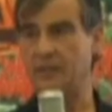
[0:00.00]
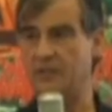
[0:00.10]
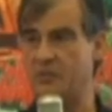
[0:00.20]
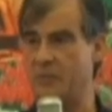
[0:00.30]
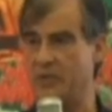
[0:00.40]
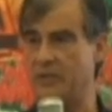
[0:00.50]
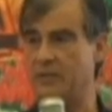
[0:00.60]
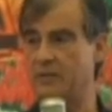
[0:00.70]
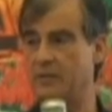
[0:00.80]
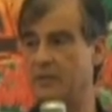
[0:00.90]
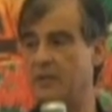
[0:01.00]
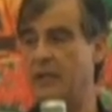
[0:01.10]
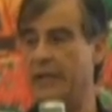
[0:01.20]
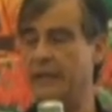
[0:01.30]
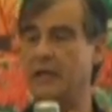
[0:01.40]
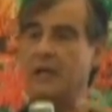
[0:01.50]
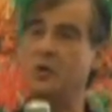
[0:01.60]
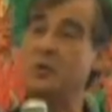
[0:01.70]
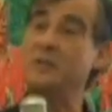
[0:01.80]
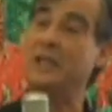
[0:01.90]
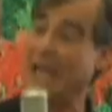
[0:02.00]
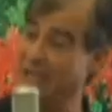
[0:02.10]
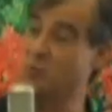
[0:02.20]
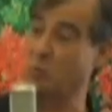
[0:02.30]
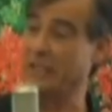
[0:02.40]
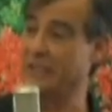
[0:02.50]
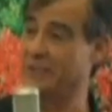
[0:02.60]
in spirit, and I heard last week